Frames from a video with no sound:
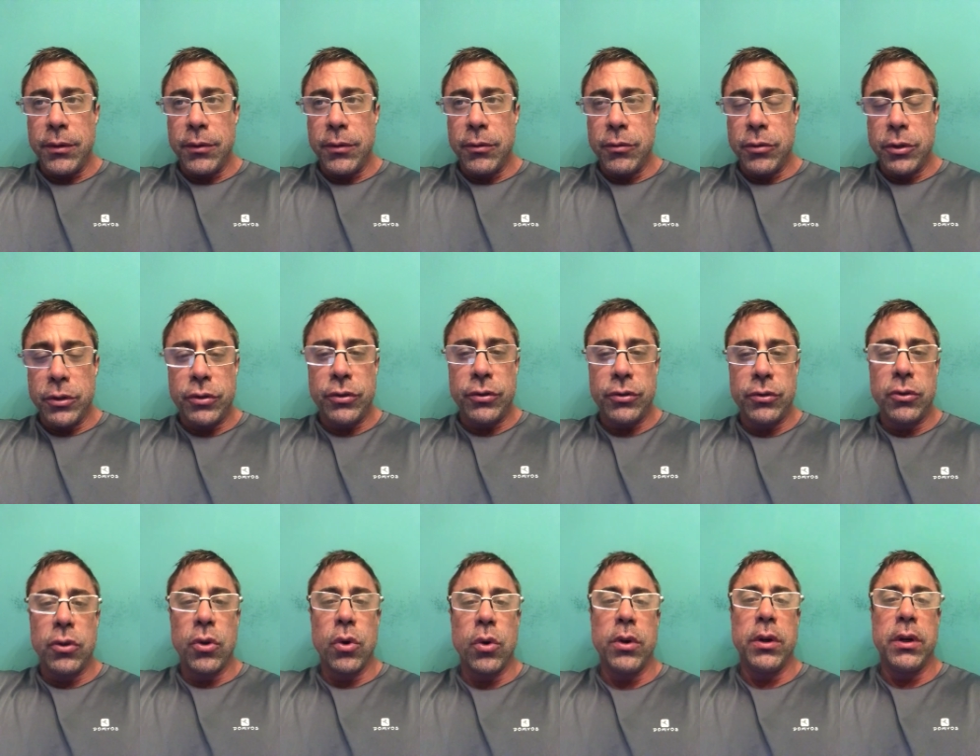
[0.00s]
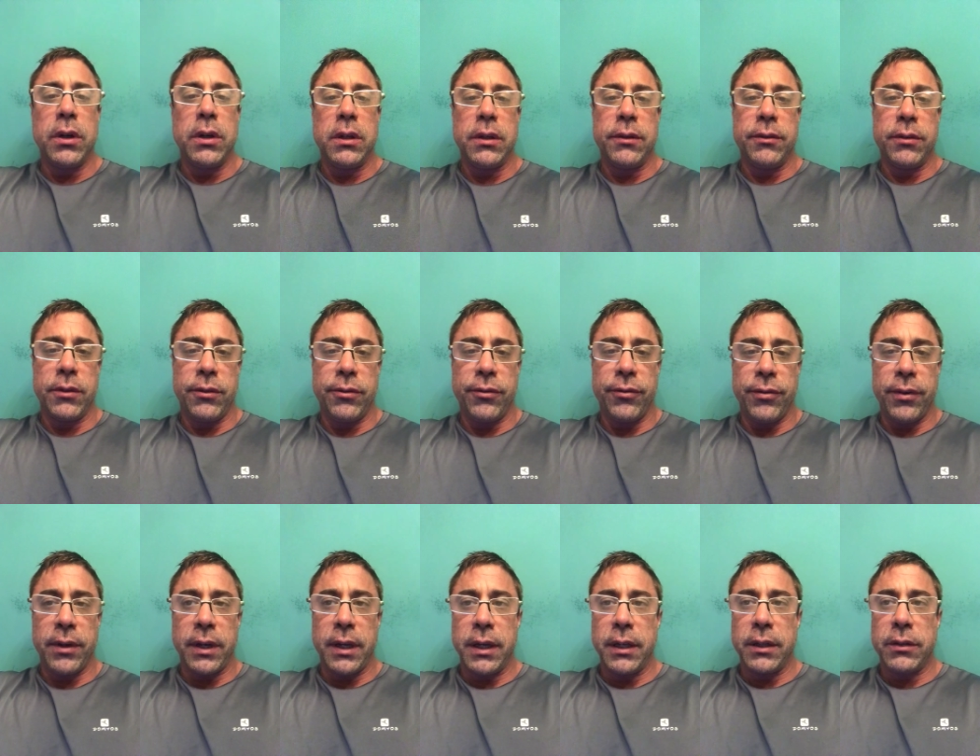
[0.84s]
restorative
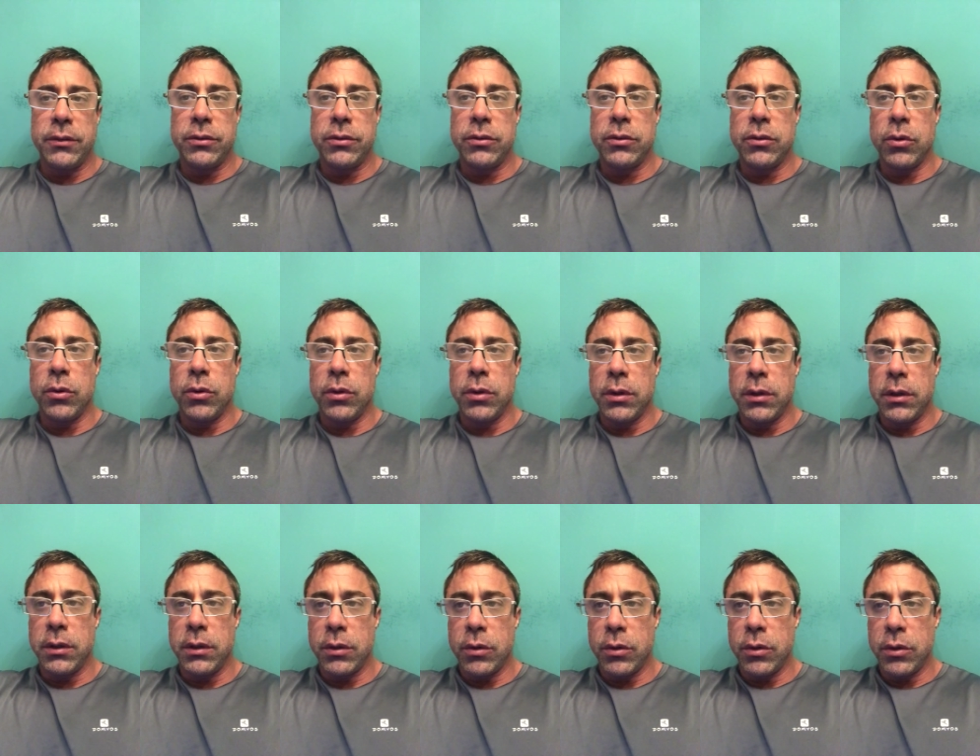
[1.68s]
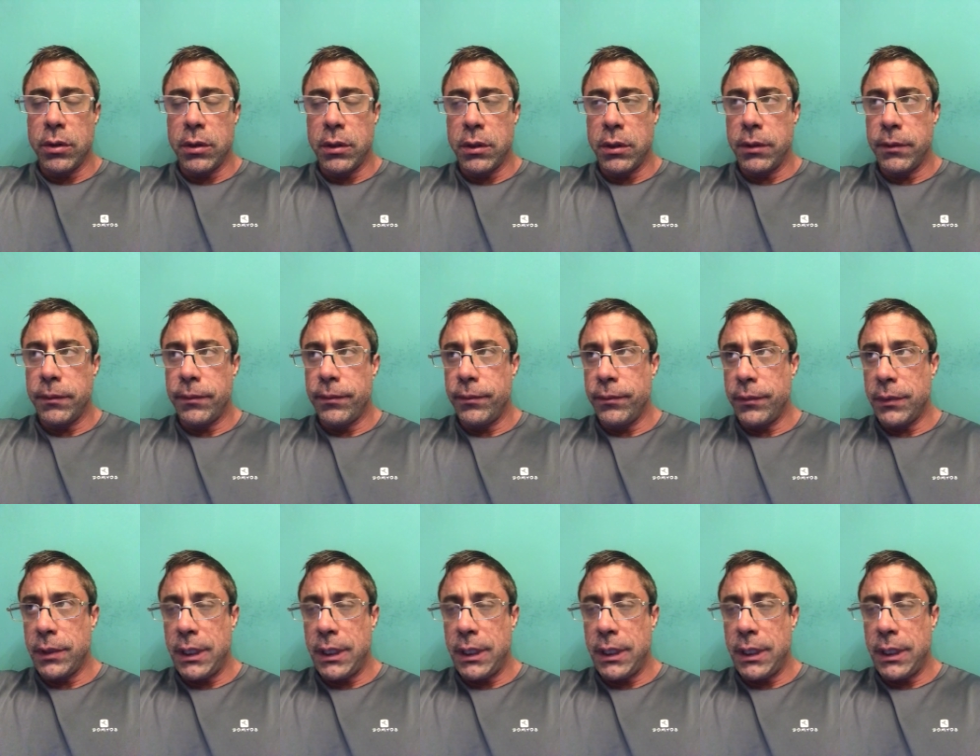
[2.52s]
effects or